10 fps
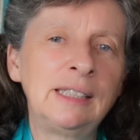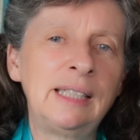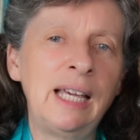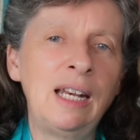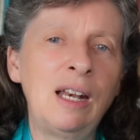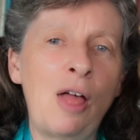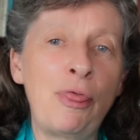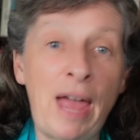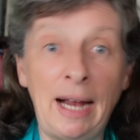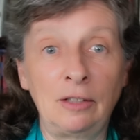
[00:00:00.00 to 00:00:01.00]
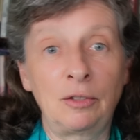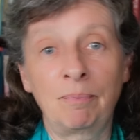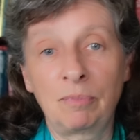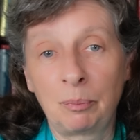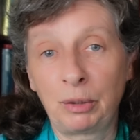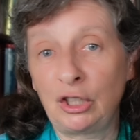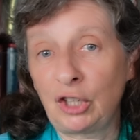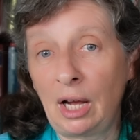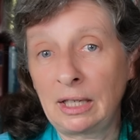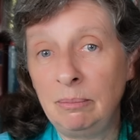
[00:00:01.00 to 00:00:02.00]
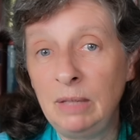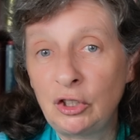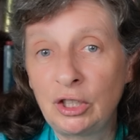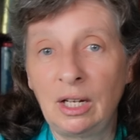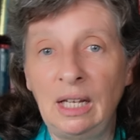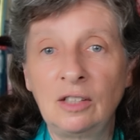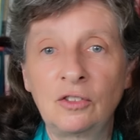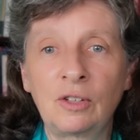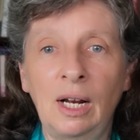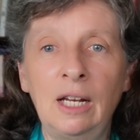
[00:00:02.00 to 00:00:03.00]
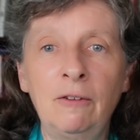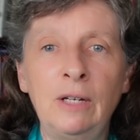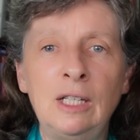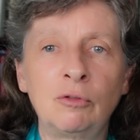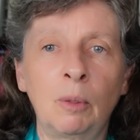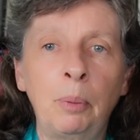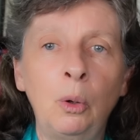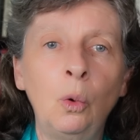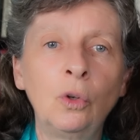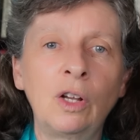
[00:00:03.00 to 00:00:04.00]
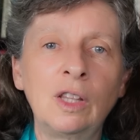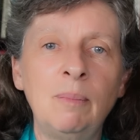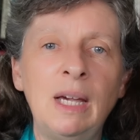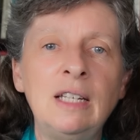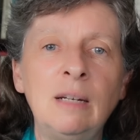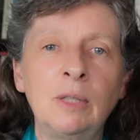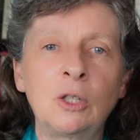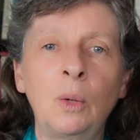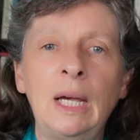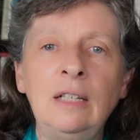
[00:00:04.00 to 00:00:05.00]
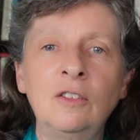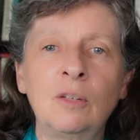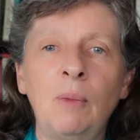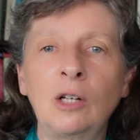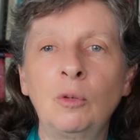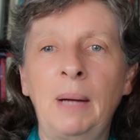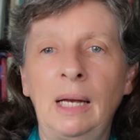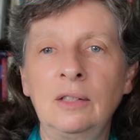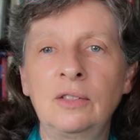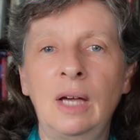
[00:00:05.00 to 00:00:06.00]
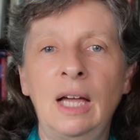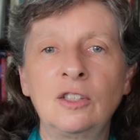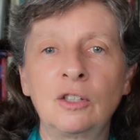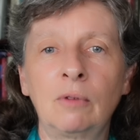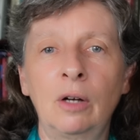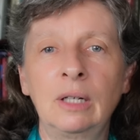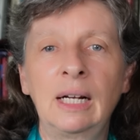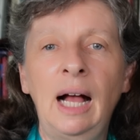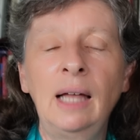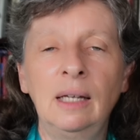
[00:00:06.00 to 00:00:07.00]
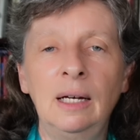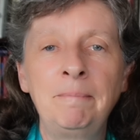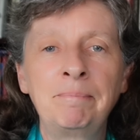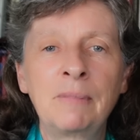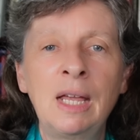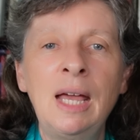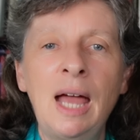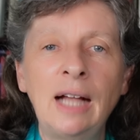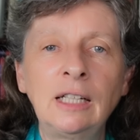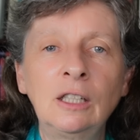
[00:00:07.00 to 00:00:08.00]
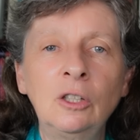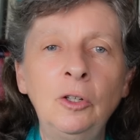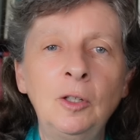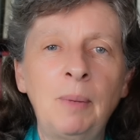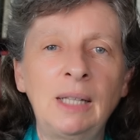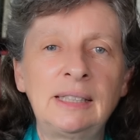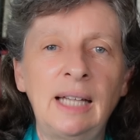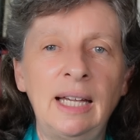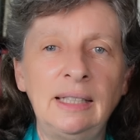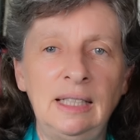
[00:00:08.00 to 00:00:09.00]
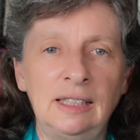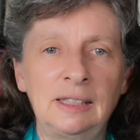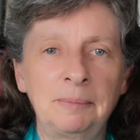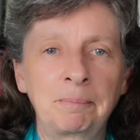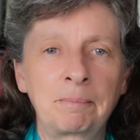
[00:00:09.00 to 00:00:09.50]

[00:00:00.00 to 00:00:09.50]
then thanked the British High Commissioner in Australia for his report on the meeting between Sir Michael Palliser and Sir Roden Cutler and concluded by saying this: